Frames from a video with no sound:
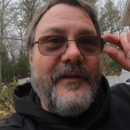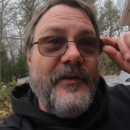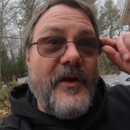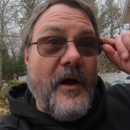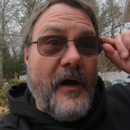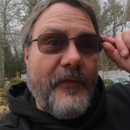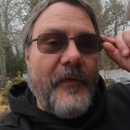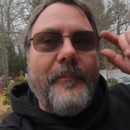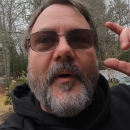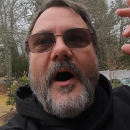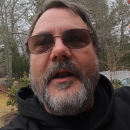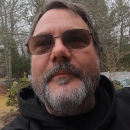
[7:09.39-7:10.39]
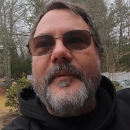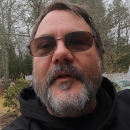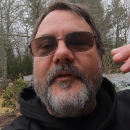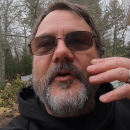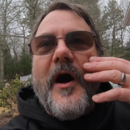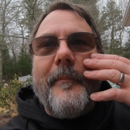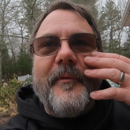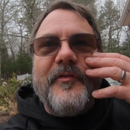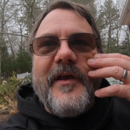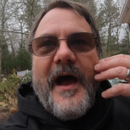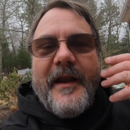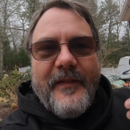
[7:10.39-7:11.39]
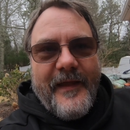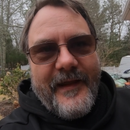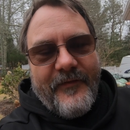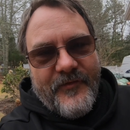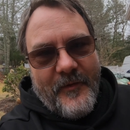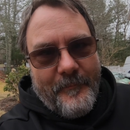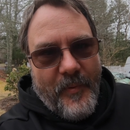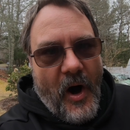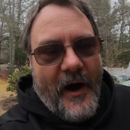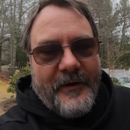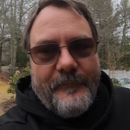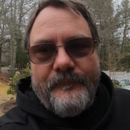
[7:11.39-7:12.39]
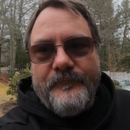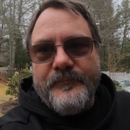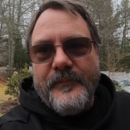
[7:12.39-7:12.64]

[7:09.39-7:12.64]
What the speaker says: call it the bottom or the top? It's kind of like it's the bottom.